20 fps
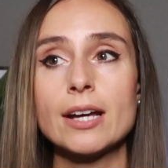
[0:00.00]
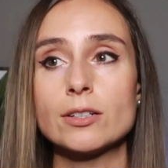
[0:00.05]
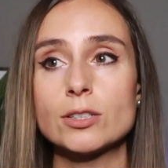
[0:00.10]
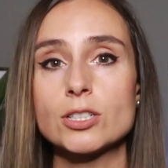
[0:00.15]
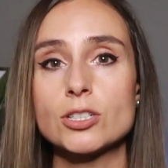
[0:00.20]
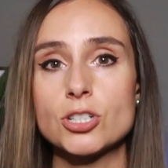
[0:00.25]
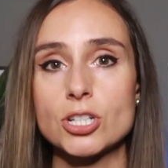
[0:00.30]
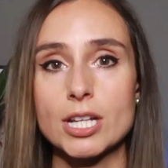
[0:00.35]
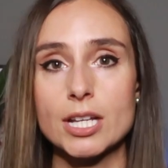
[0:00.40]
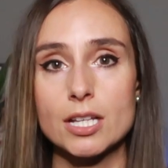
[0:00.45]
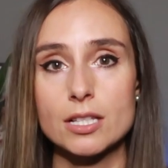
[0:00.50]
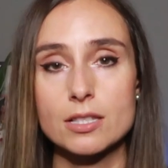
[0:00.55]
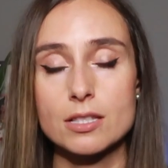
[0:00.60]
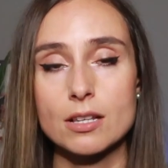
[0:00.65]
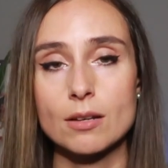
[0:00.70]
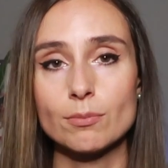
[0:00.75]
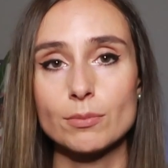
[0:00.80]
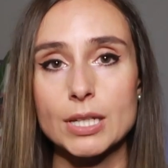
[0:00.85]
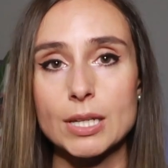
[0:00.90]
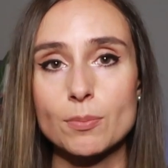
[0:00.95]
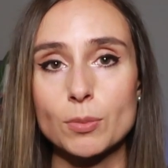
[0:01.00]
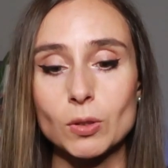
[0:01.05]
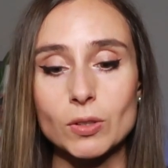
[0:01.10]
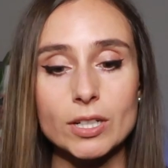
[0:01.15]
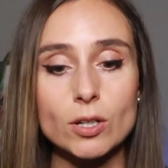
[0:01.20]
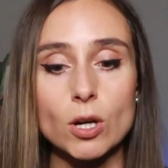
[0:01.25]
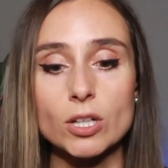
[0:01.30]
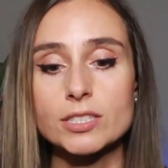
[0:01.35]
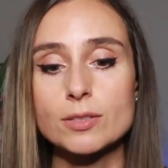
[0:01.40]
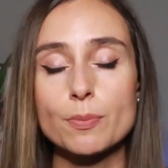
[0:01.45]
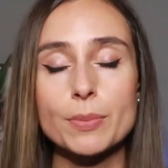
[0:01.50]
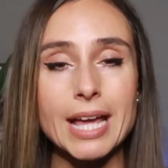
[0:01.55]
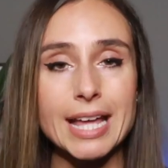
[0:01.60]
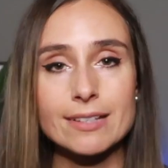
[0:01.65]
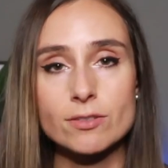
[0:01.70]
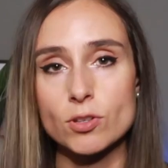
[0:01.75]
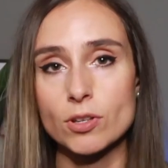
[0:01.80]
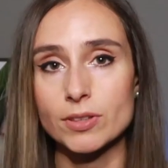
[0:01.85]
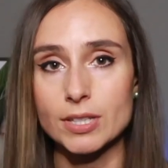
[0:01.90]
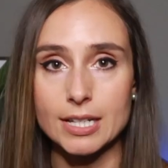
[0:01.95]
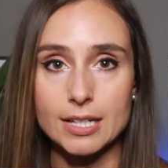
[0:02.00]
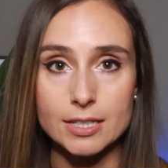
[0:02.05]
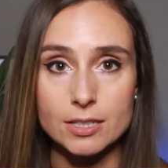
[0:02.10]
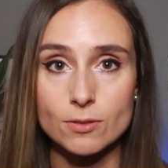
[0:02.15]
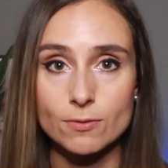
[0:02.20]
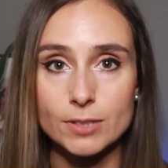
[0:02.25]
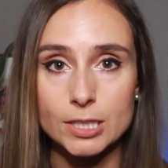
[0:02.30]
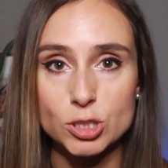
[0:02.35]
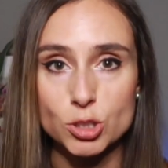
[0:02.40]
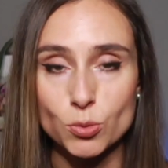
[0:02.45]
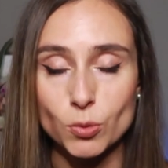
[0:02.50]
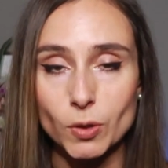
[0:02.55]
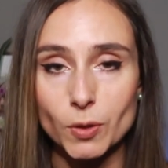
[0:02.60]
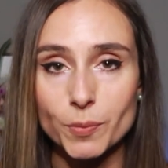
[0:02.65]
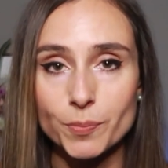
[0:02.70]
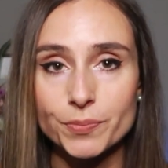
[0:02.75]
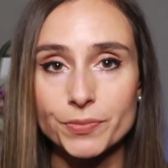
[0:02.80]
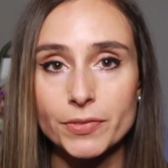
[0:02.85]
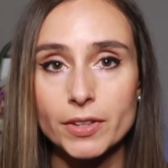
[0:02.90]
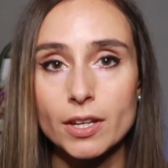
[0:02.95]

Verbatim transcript: energy in some people. It all depends on the individual.